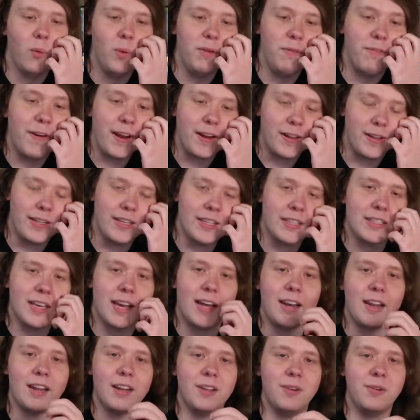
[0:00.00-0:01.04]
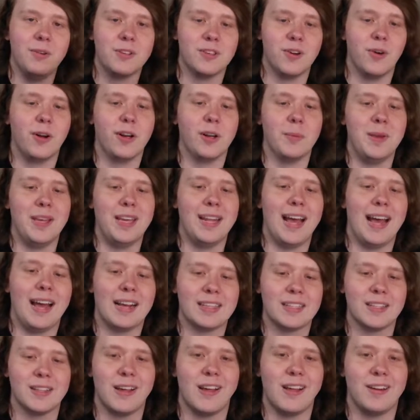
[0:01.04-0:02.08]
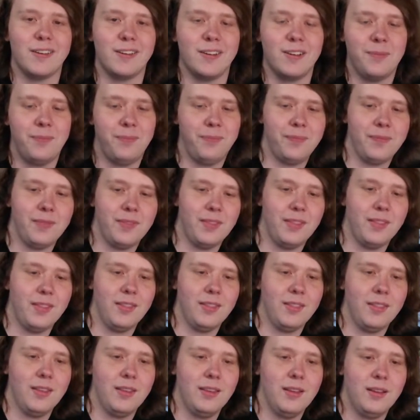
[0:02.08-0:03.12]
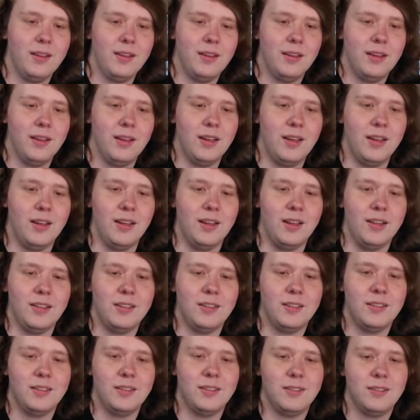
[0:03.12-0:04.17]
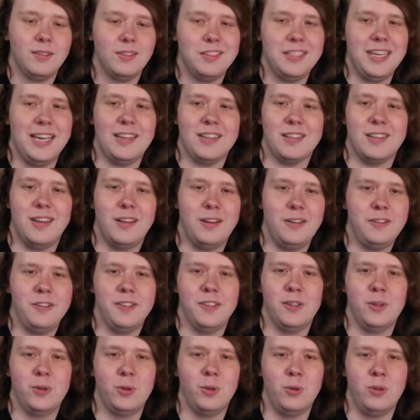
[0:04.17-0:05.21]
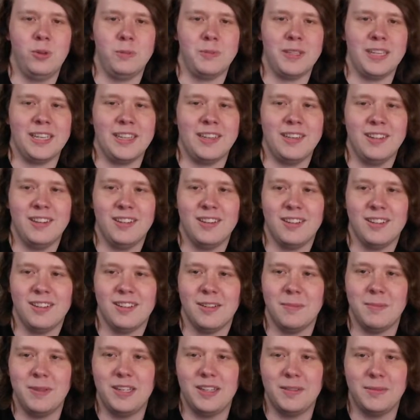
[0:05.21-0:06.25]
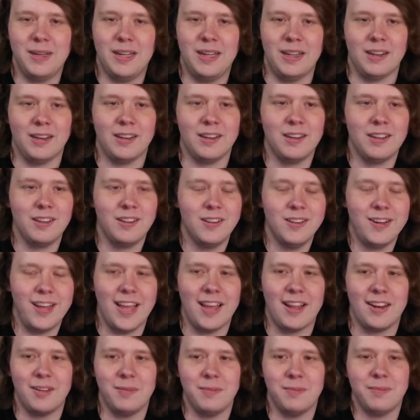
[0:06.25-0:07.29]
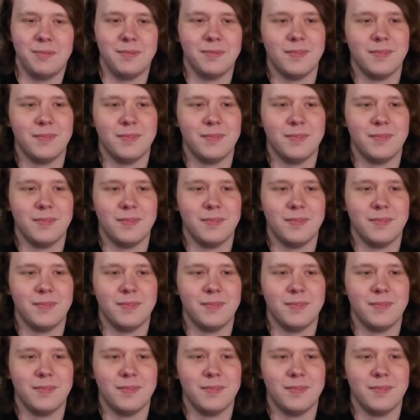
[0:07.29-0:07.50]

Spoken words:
We finally decided he was going to be an axolotl. Because axolotls are cool, man. I mean, come on, look at him.